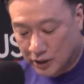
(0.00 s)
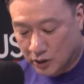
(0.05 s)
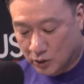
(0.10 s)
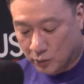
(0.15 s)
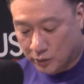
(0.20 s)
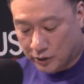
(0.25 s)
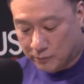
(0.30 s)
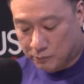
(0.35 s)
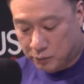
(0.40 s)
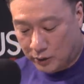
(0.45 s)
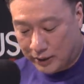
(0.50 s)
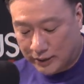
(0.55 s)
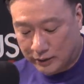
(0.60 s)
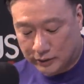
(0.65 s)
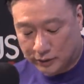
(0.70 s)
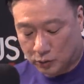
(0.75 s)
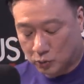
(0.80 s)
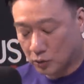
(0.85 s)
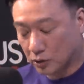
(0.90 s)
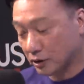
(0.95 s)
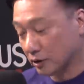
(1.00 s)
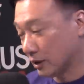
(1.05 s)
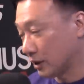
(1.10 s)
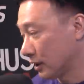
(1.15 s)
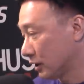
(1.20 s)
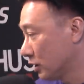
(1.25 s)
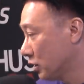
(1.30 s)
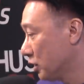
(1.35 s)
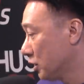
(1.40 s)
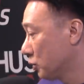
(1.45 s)
We are proudly
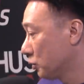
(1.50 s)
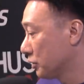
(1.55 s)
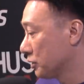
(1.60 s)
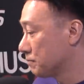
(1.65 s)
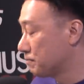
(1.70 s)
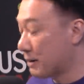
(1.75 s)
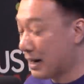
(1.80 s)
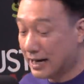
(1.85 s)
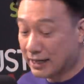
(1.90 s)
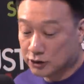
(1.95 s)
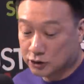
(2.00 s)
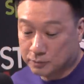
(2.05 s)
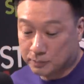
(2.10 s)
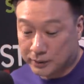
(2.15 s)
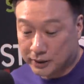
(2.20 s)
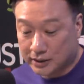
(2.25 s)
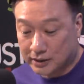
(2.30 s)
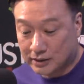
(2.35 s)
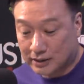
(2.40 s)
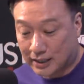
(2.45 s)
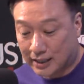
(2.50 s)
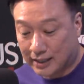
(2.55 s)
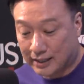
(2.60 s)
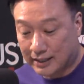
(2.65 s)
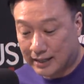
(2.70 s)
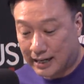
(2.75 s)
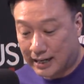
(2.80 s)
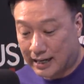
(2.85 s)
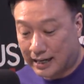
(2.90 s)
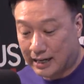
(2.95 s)
working with
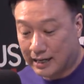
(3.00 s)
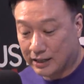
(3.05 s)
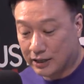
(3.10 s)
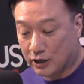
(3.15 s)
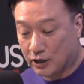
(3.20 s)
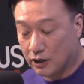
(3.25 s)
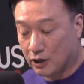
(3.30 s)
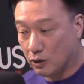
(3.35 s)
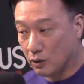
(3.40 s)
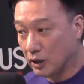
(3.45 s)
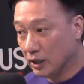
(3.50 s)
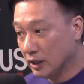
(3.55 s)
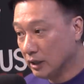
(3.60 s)
Boxbid.io.